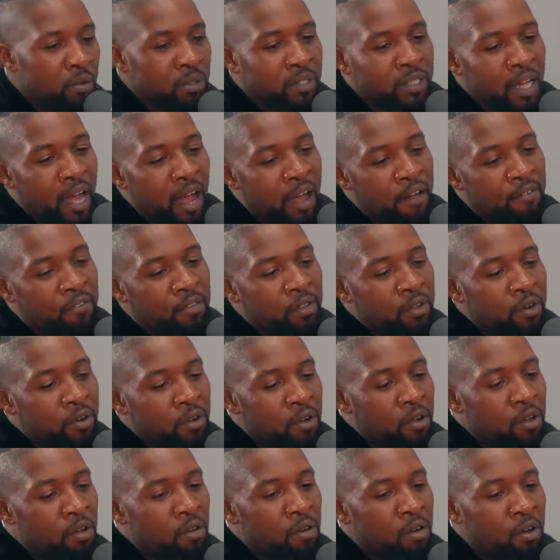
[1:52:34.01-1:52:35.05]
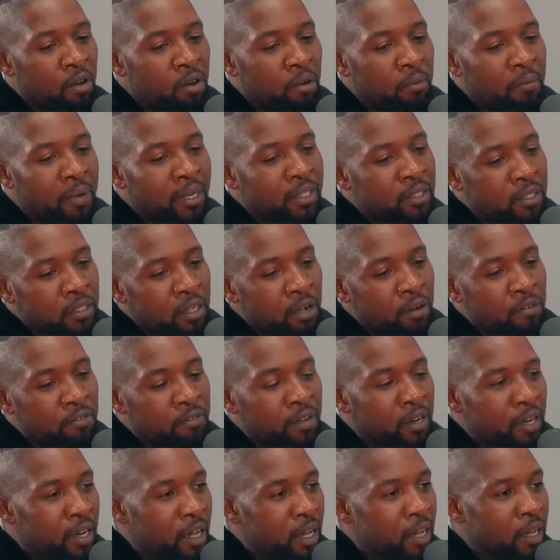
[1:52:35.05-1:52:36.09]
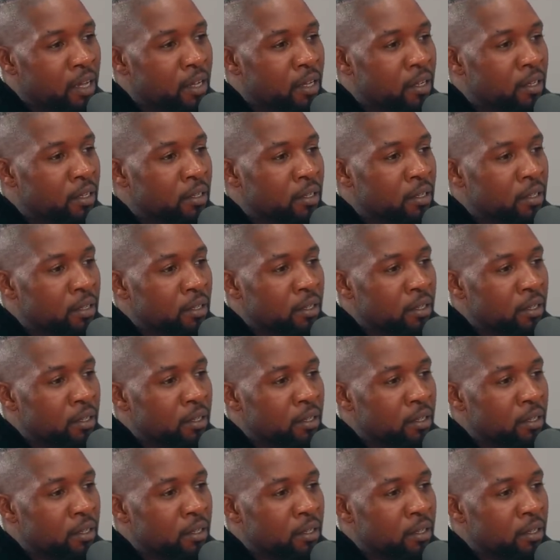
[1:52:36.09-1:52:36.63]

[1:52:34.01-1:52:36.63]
It was after you know myself and Nick